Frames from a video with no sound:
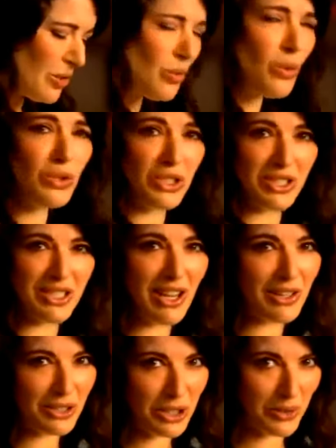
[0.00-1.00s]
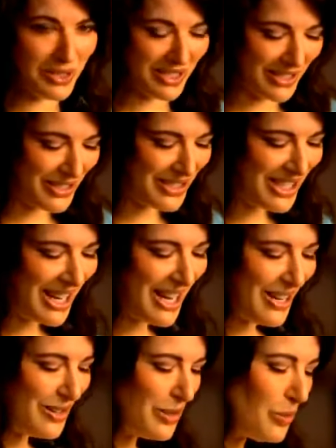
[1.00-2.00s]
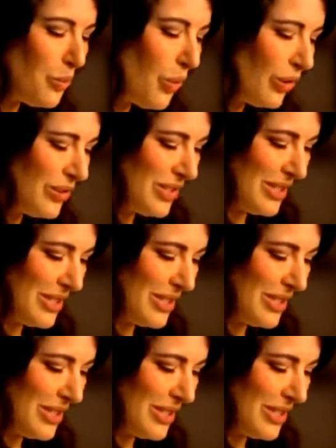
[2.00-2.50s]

gorgeous unctuousness. You want